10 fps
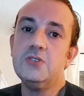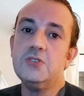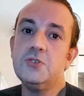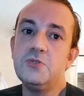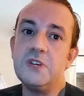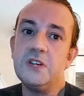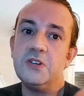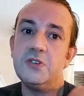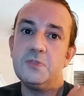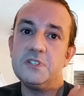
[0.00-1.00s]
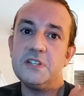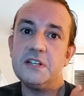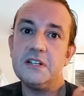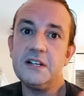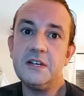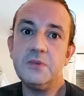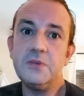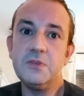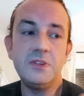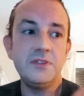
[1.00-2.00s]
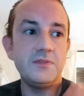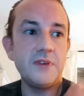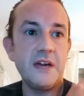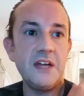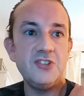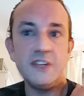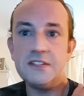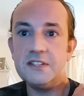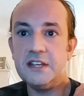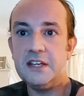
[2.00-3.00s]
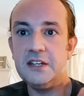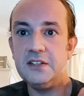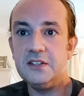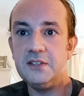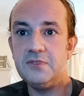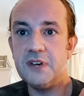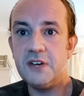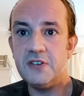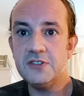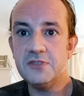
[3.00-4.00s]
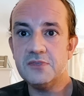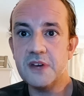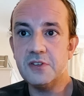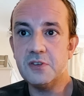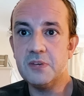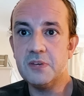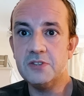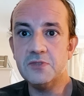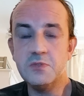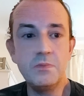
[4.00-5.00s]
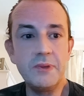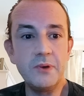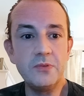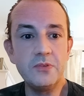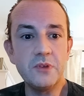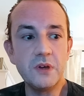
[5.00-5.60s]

two, three years, particularly with, with age setting in and, and various health complaints from them both.